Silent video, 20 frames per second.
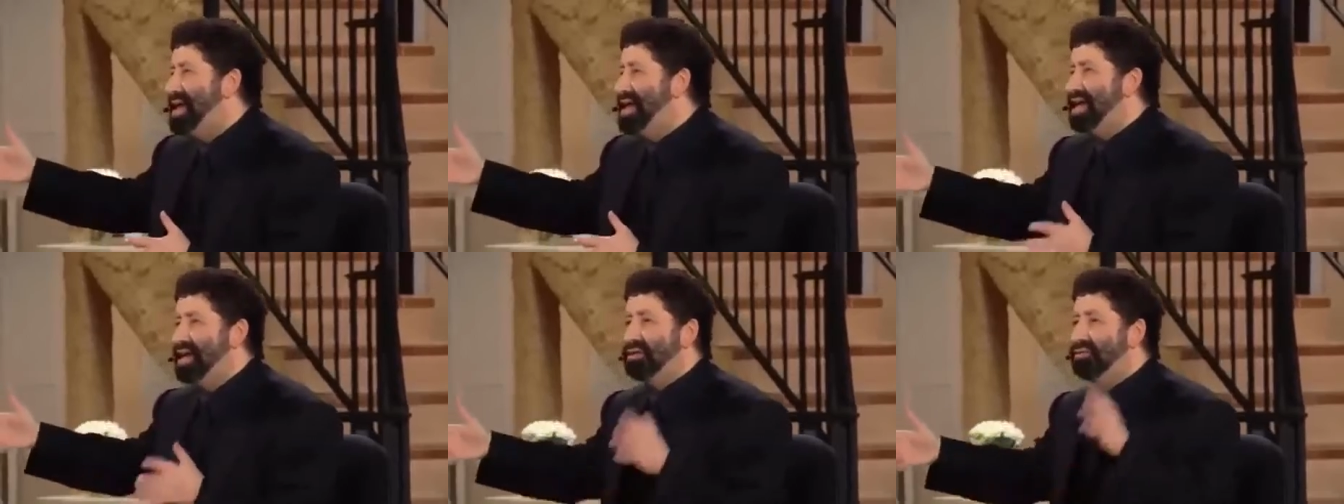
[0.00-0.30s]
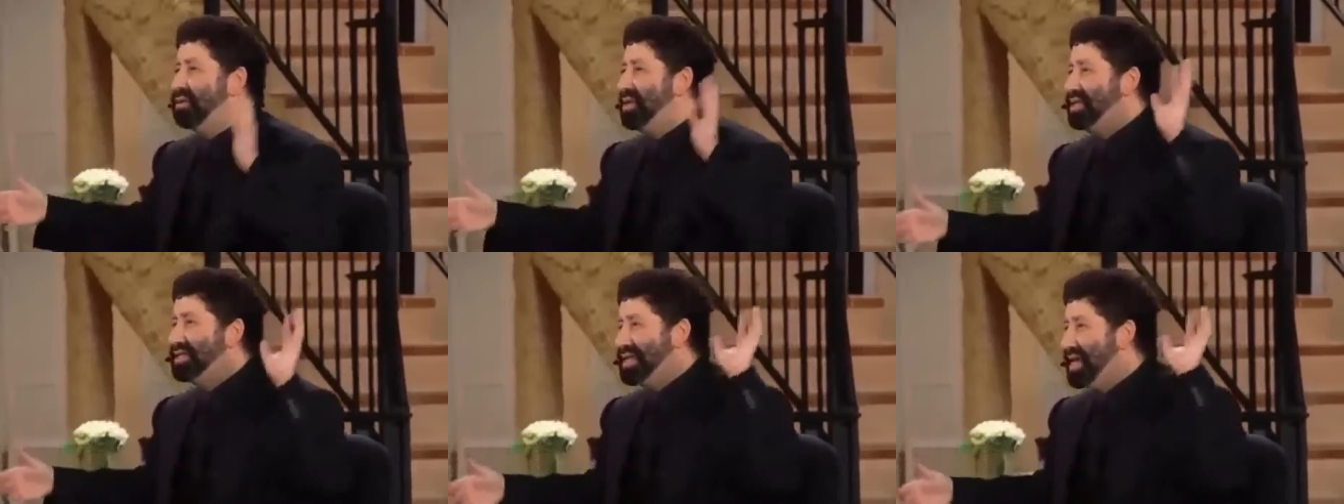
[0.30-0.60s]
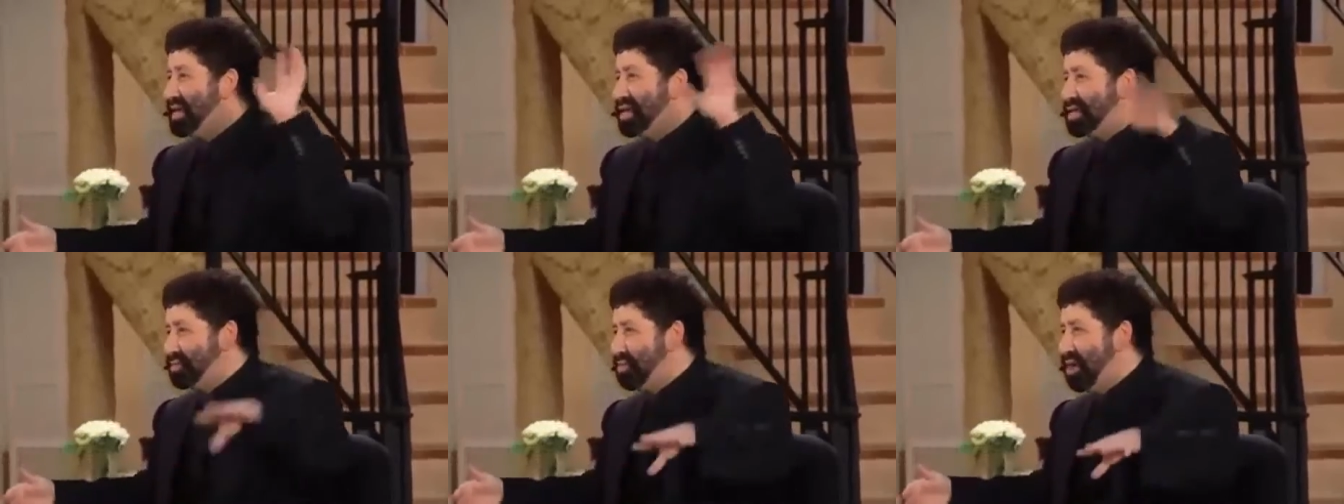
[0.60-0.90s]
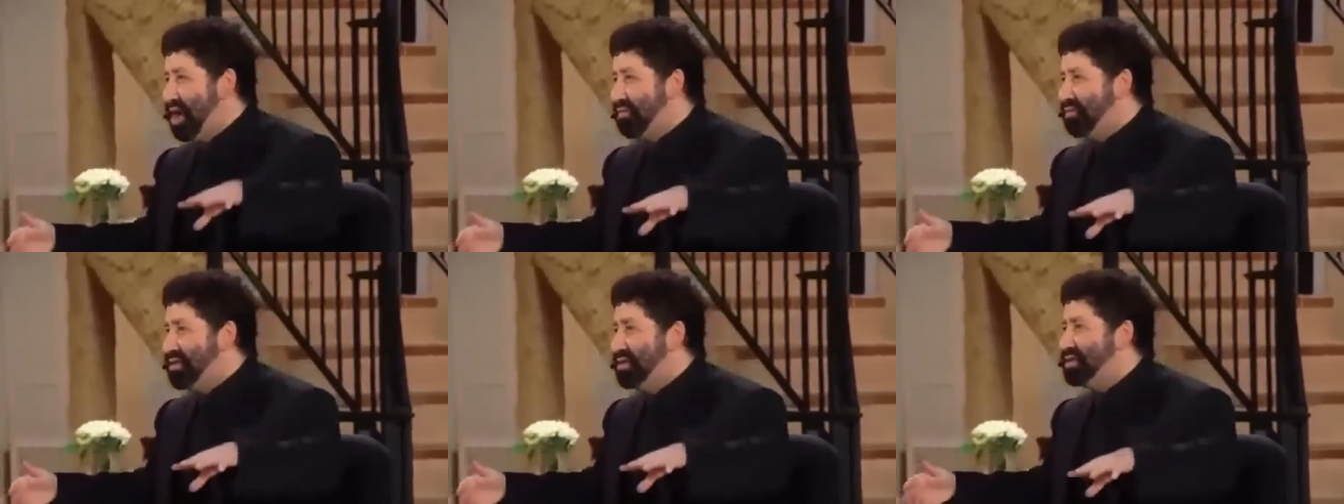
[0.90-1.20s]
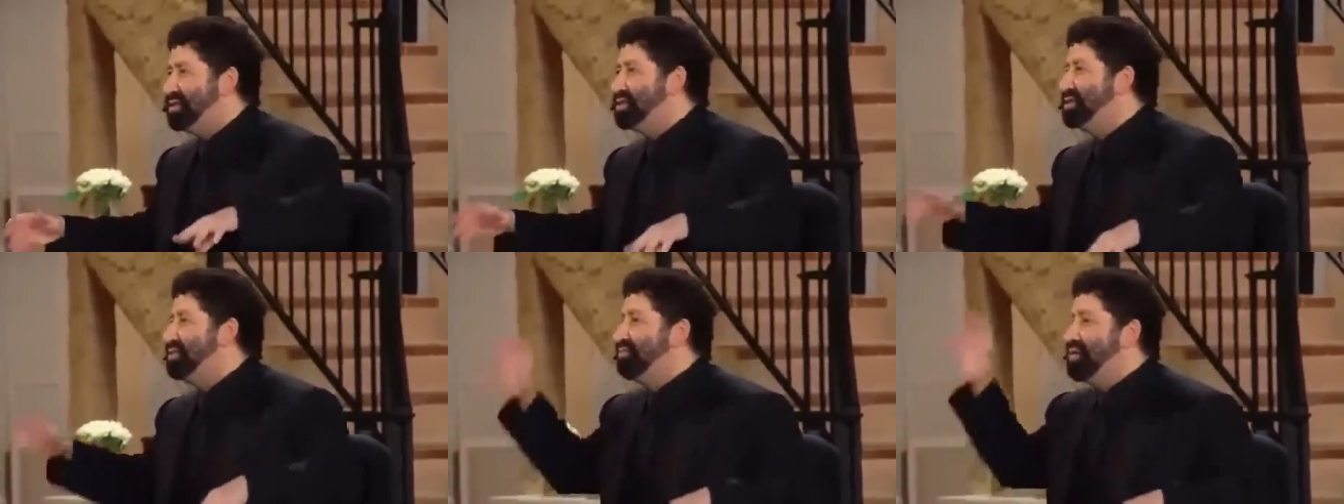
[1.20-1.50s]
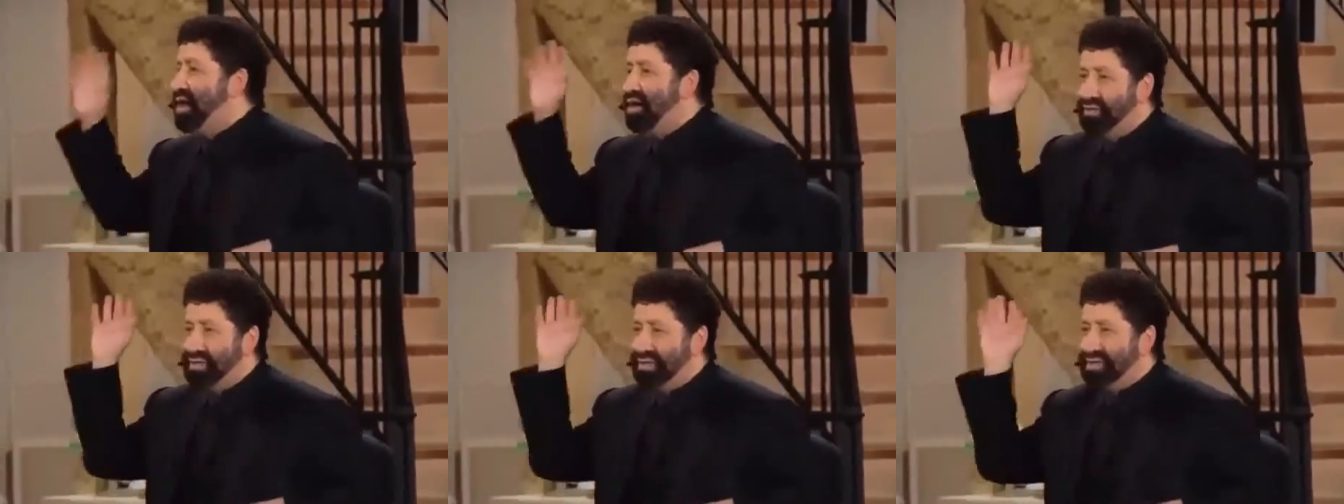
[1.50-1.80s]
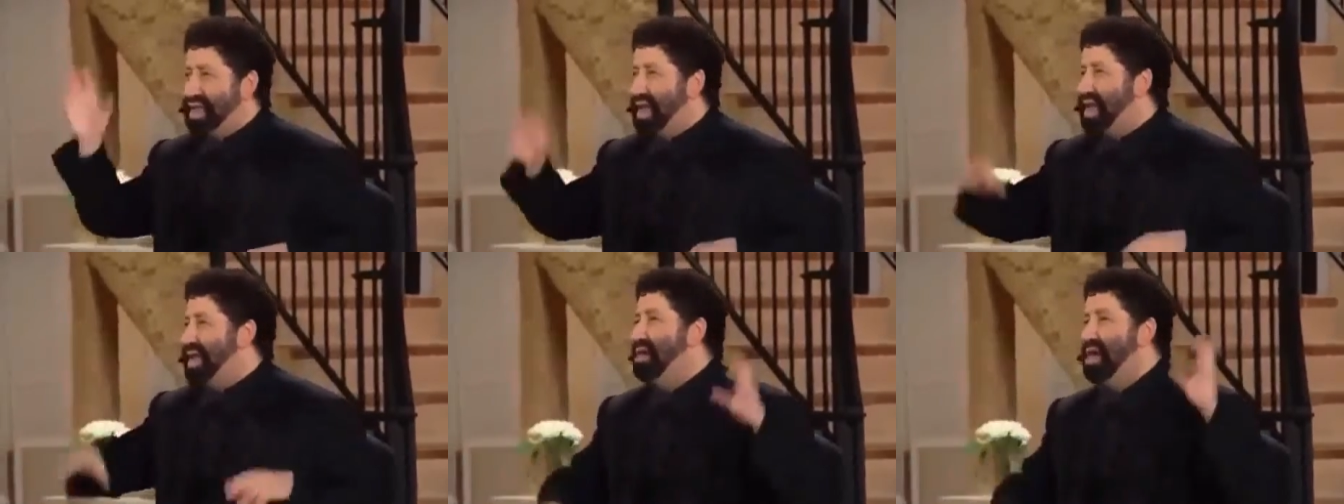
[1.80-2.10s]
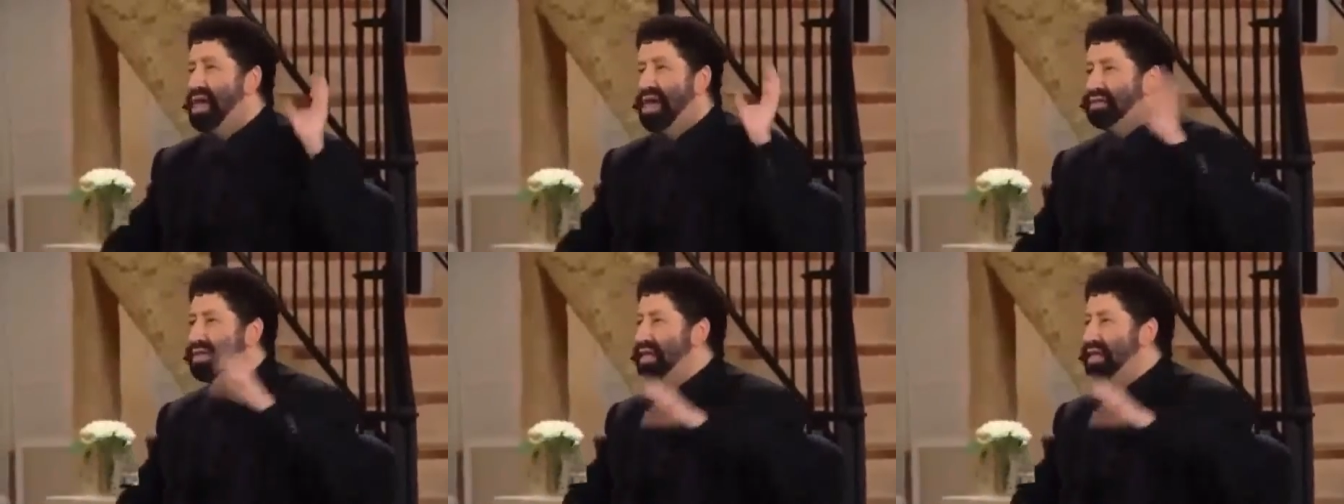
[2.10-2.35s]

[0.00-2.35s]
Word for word: He already sent his prophets. The prophets came,